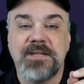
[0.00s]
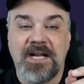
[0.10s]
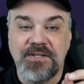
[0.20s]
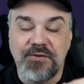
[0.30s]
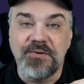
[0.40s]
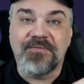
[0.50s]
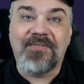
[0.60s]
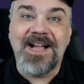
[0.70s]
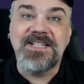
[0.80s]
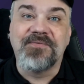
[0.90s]
a
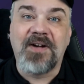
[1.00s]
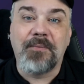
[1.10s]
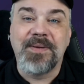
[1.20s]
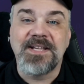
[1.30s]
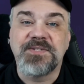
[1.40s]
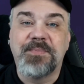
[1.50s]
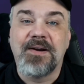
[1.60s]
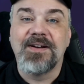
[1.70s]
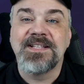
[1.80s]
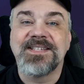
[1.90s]
unified development
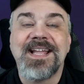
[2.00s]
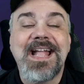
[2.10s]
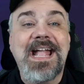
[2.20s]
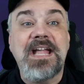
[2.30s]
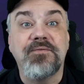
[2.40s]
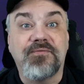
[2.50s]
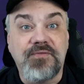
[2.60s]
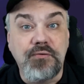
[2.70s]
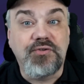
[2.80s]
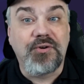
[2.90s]
experience, and
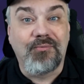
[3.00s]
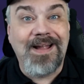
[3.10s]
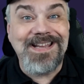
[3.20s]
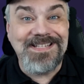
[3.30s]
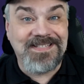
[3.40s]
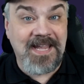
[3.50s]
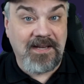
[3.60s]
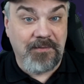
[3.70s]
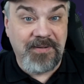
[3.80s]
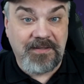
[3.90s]
future-ready
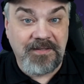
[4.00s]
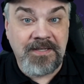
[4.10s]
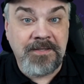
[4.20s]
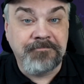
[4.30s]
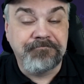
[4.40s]
scalability.